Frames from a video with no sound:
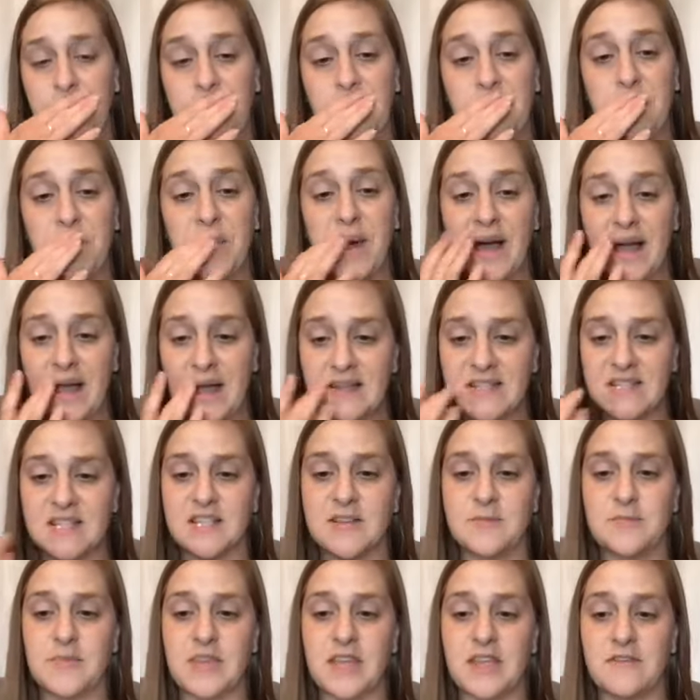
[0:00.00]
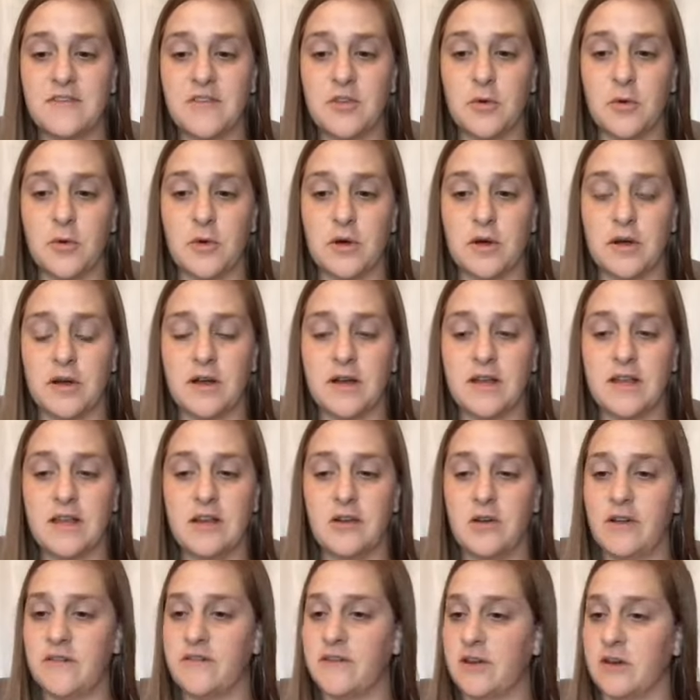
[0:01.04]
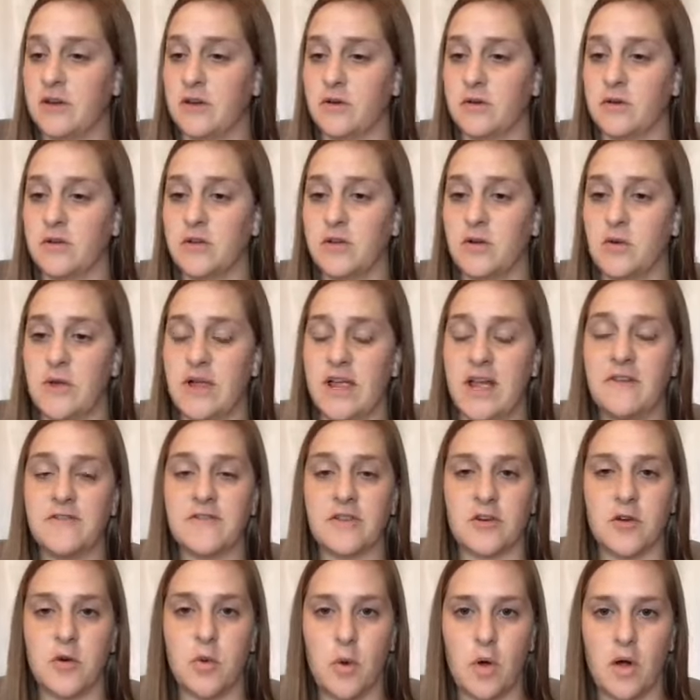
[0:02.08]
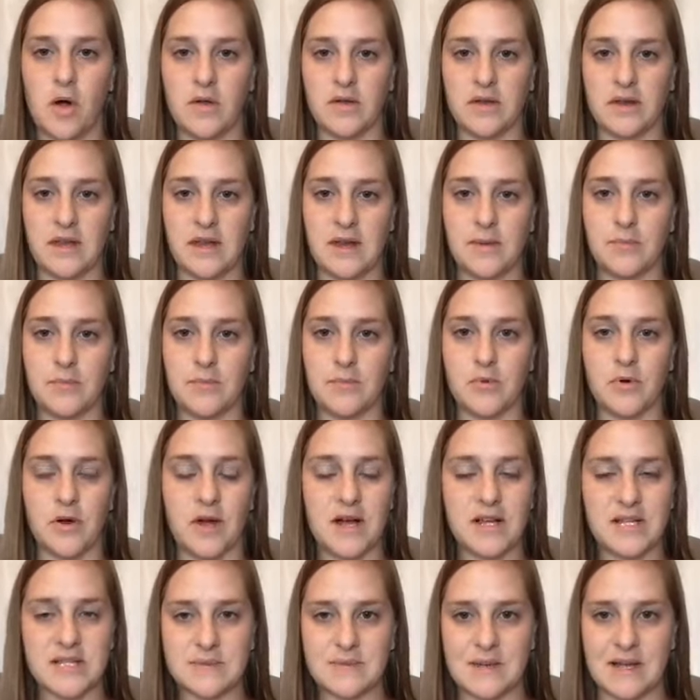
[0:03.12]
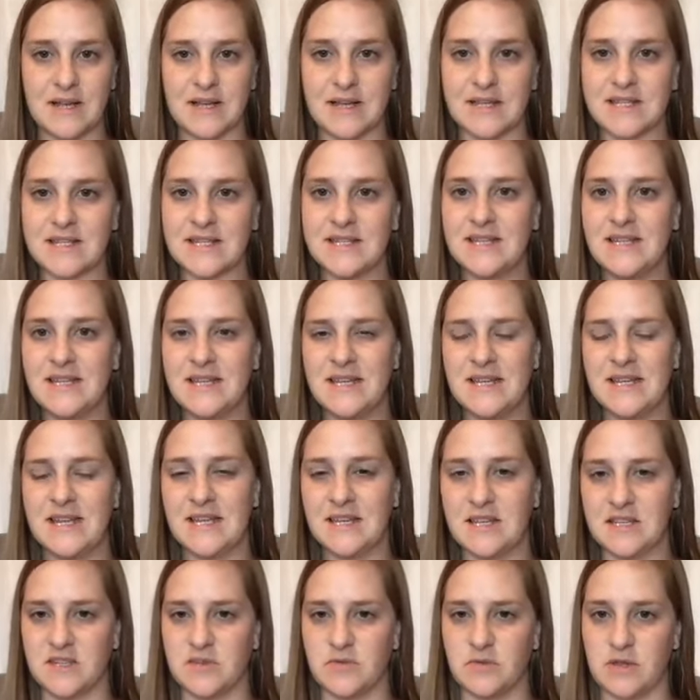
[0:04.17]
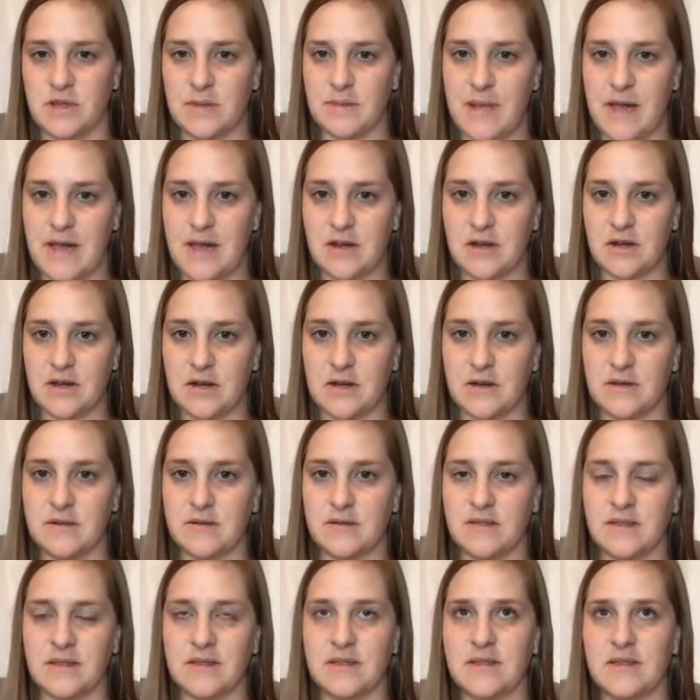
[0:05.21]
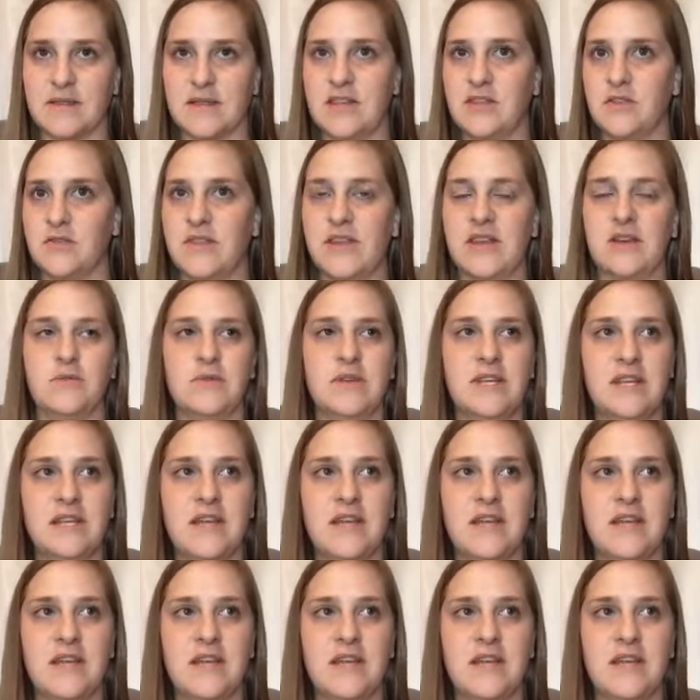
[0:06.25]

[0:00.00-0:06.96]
But if you're going after quality prospects, it doesn't really matter. They don't need to